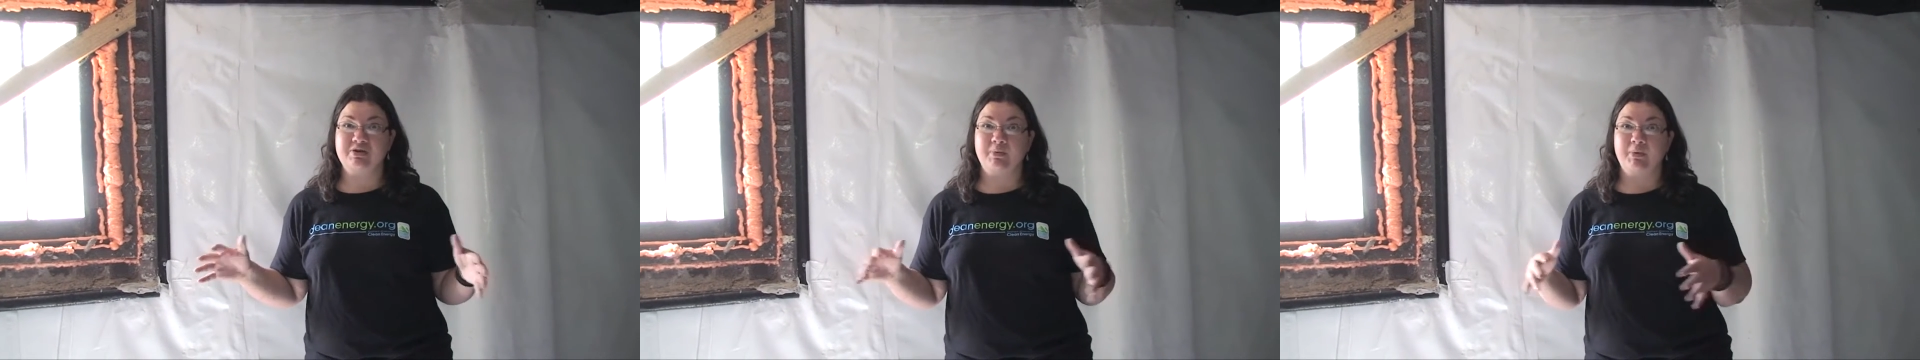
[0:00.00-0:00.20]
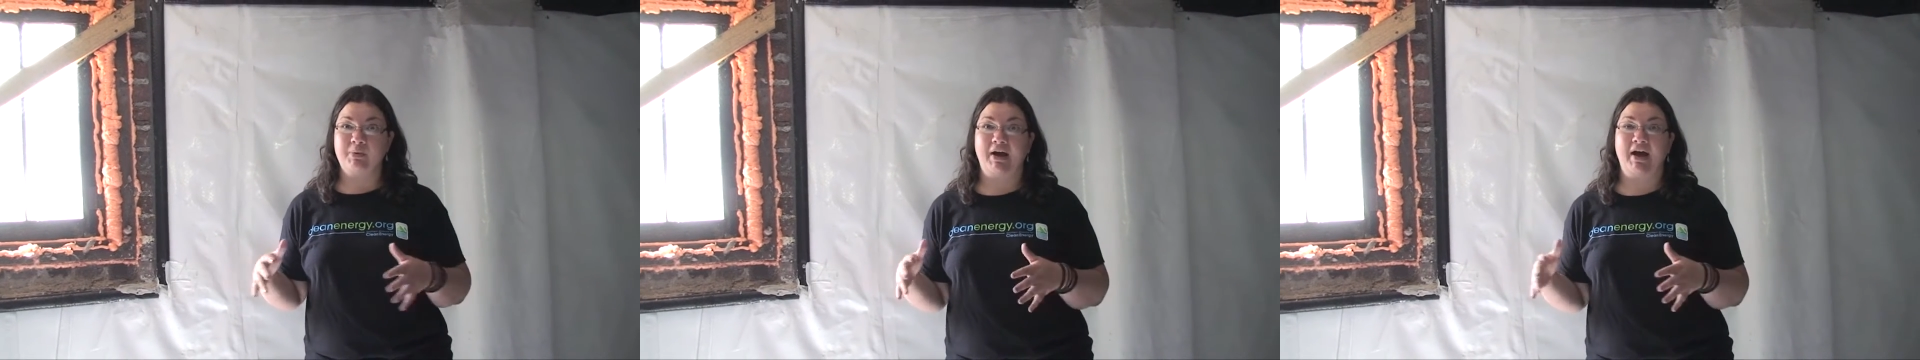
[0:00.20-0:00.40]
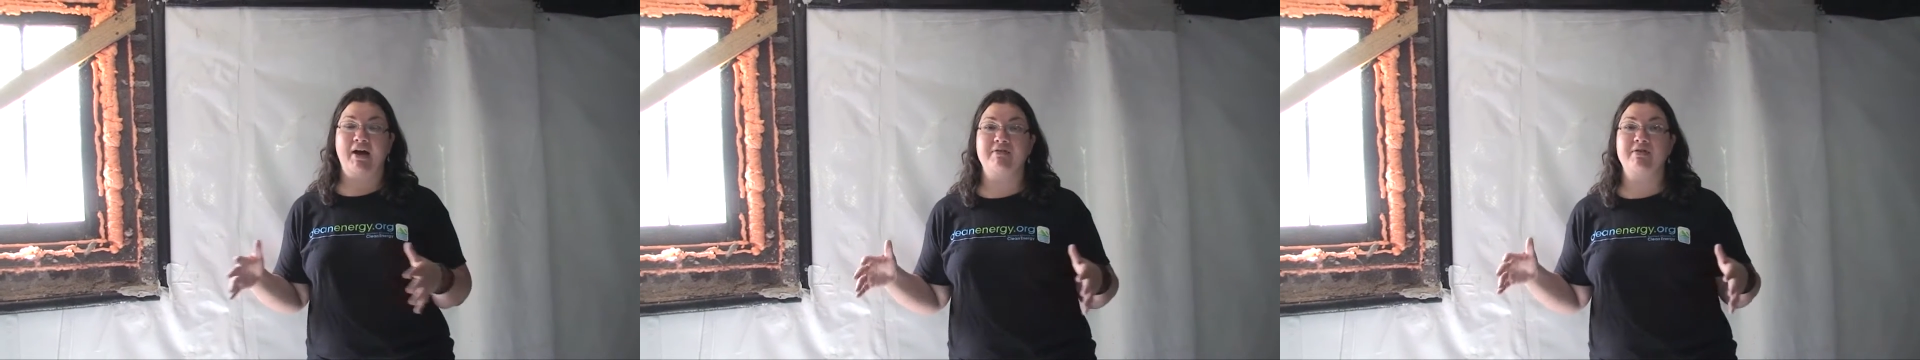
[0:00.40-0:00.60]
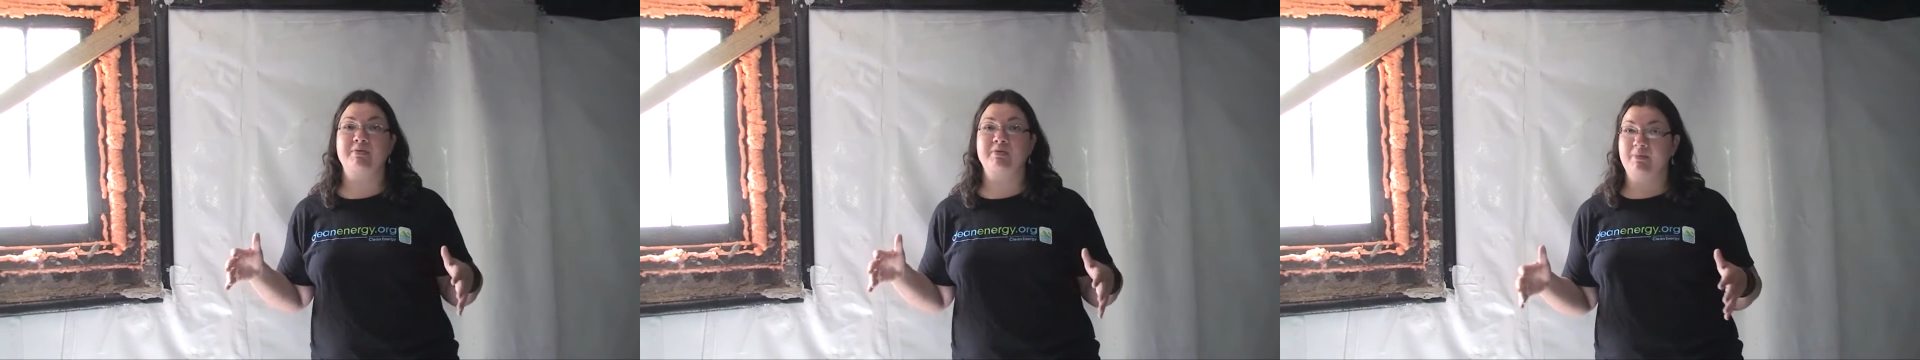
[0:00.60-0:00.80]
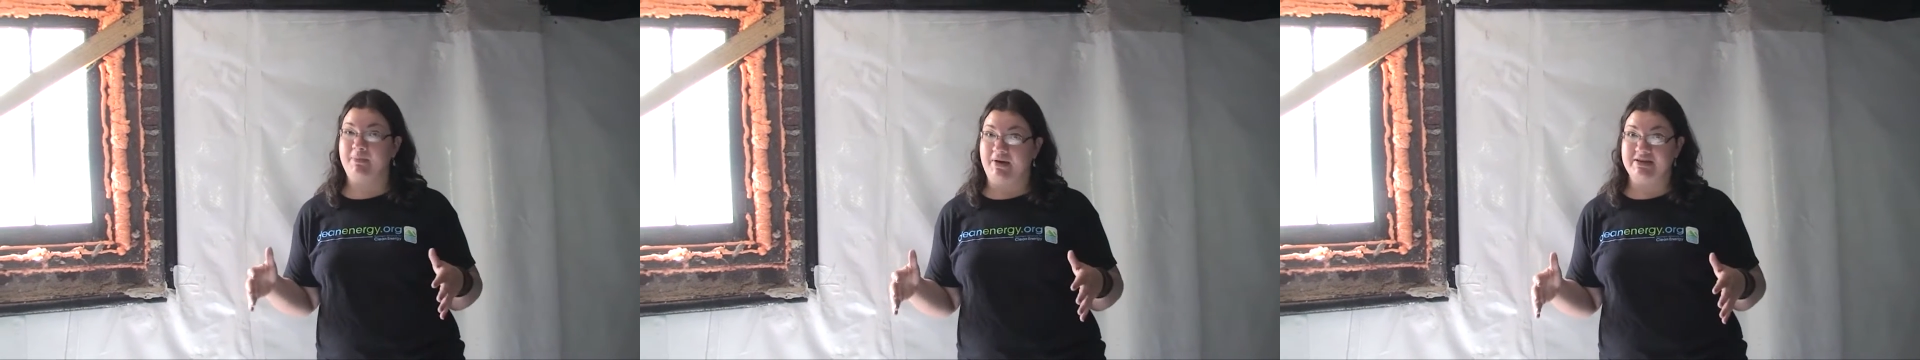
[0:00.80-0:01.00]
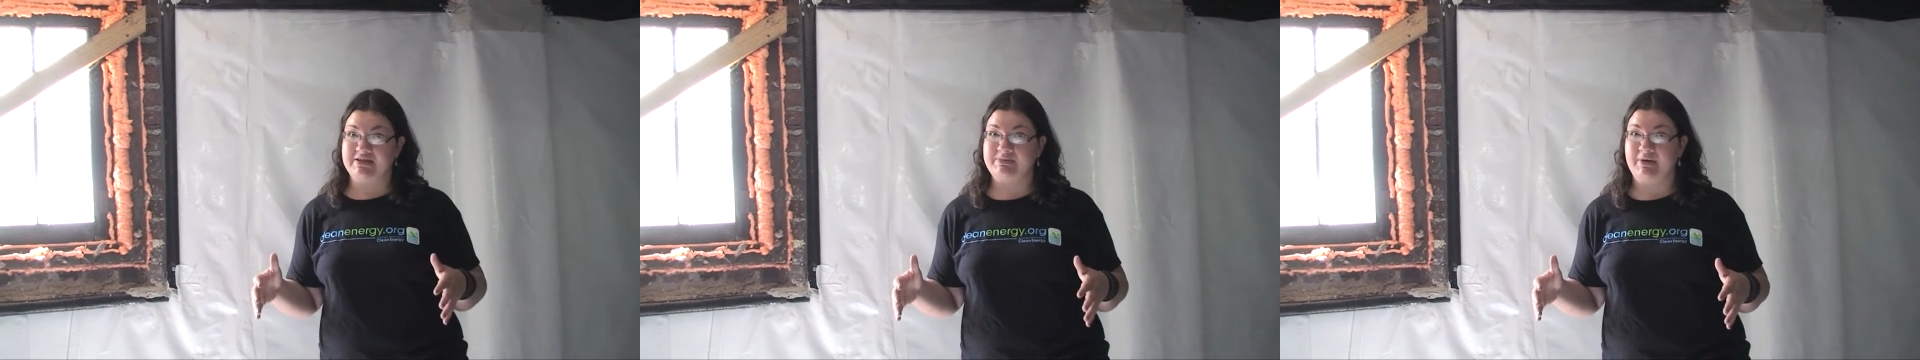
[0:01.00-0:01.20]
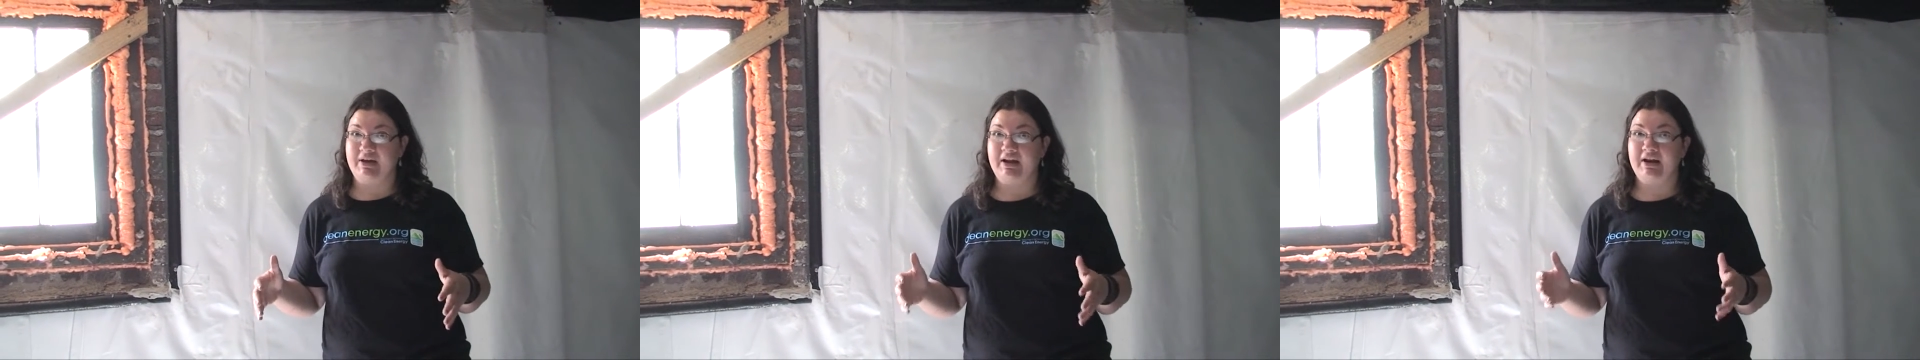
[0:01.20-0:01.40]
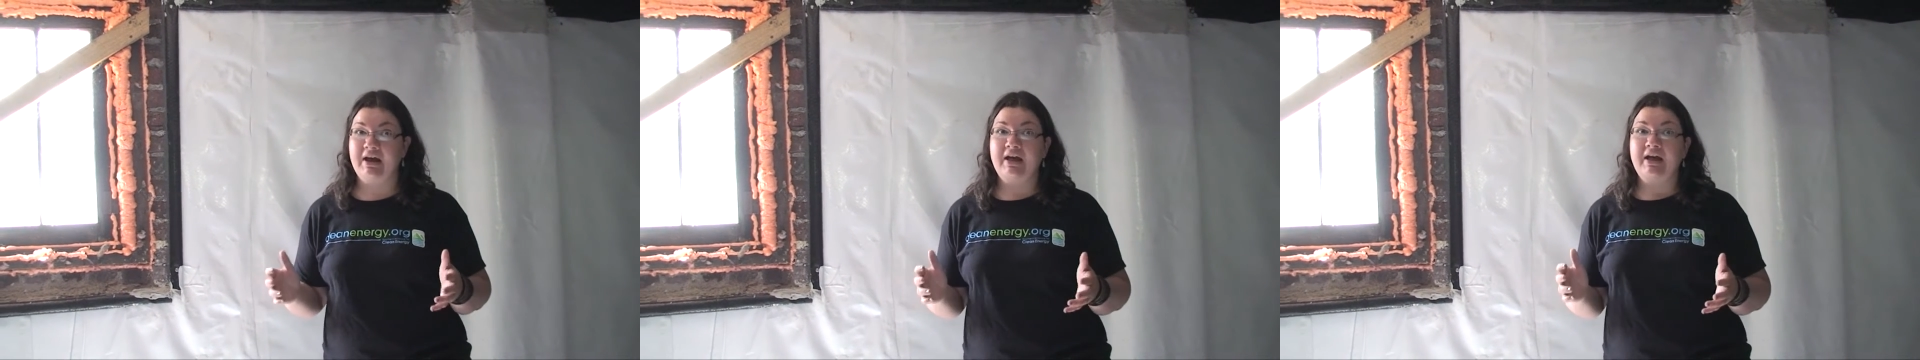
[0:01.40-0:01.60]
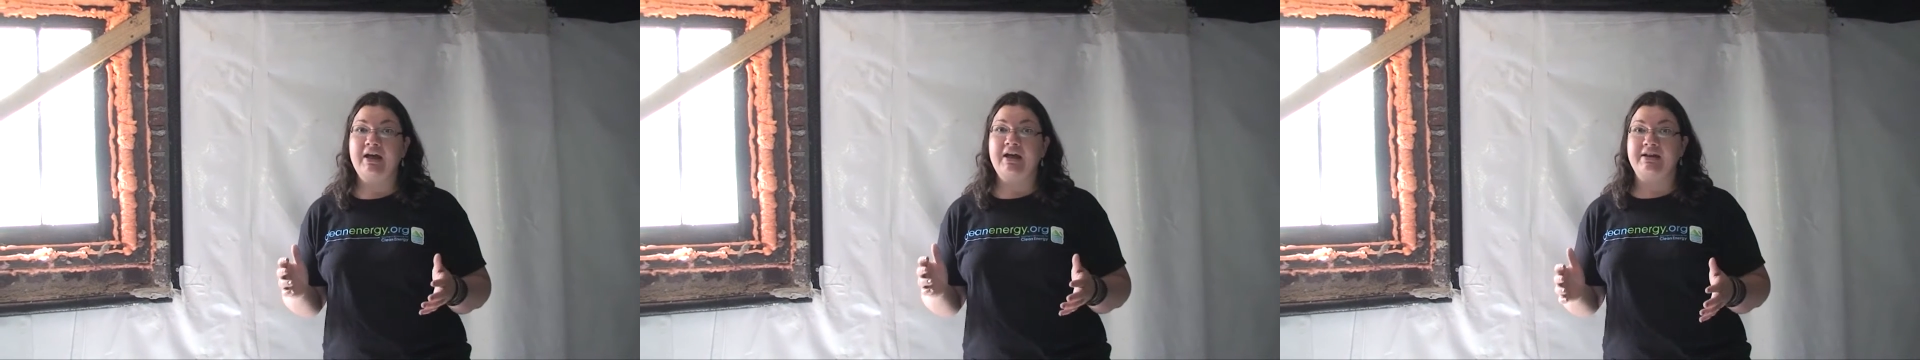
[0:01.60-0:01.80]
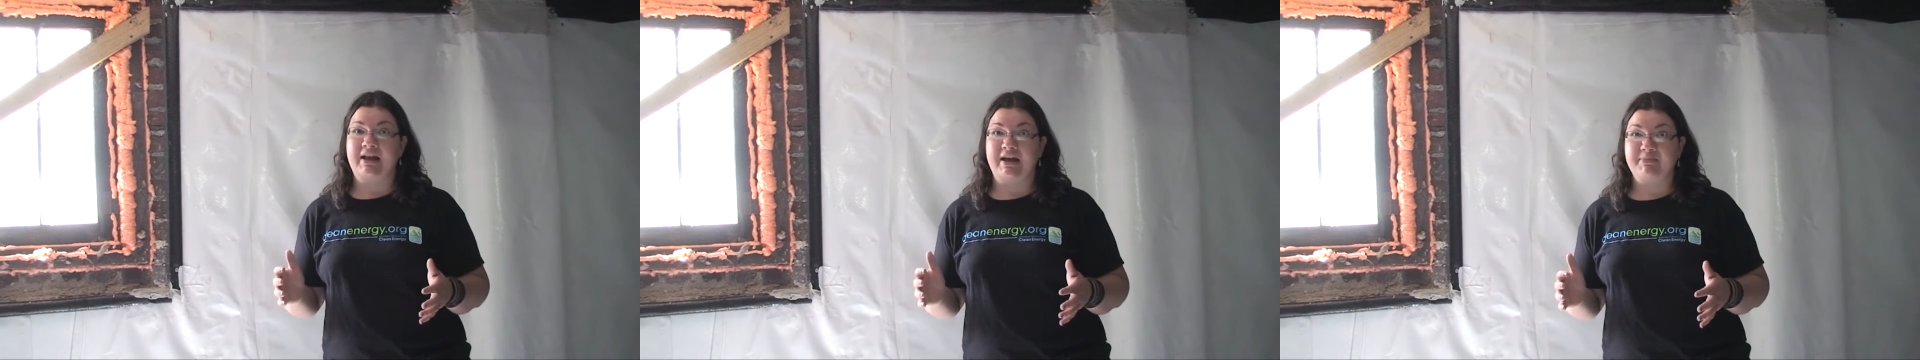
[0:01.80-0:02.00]
that we were having with the basement.
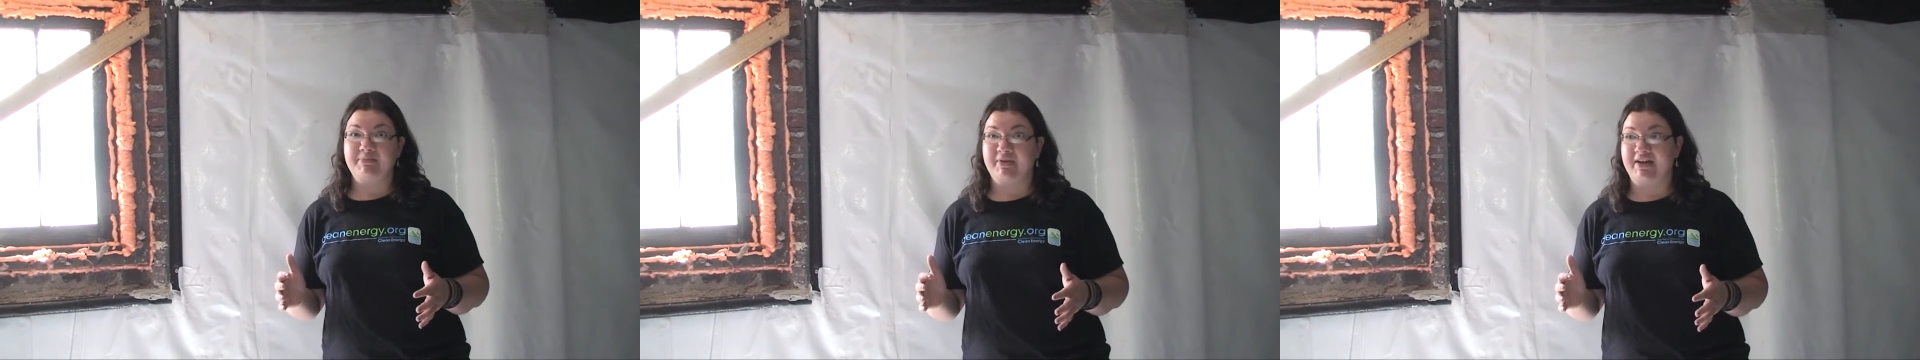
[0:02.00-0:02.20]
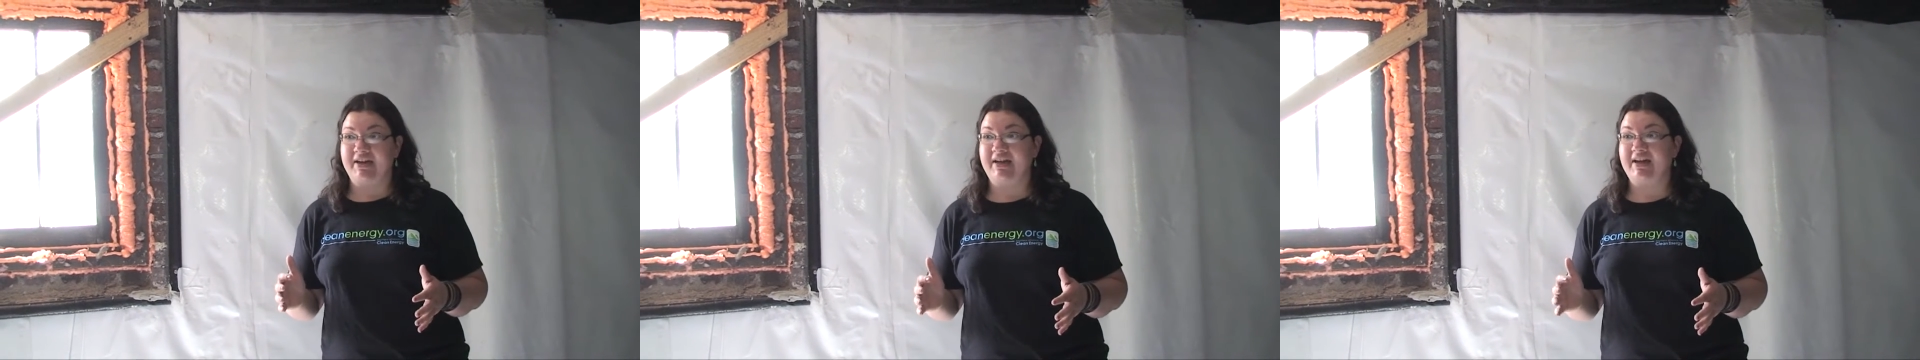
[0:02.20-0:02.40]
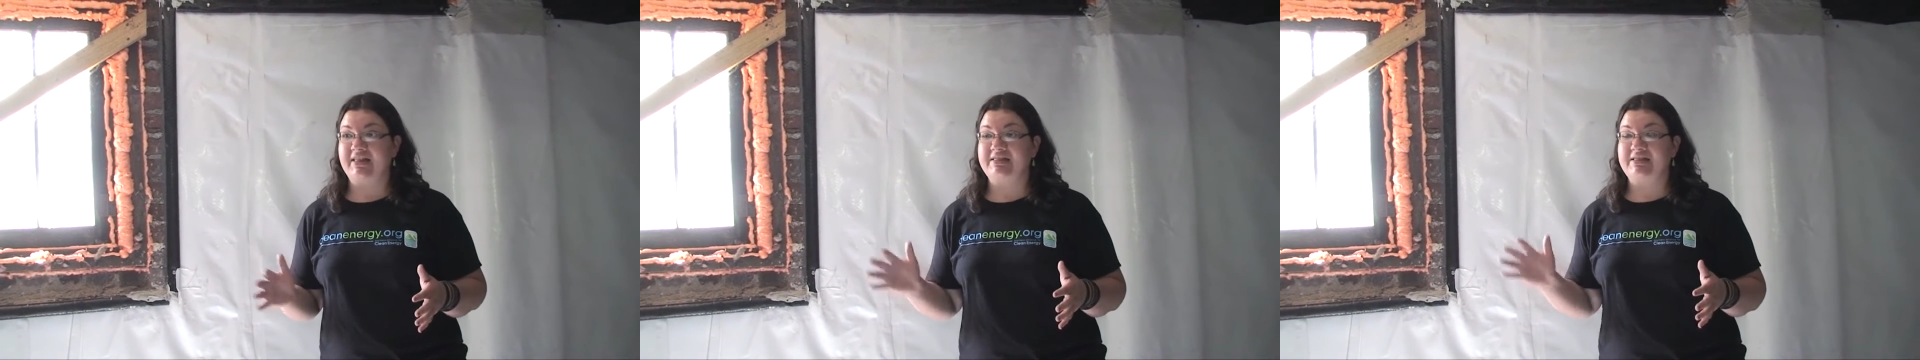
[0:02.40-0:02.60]
Namely,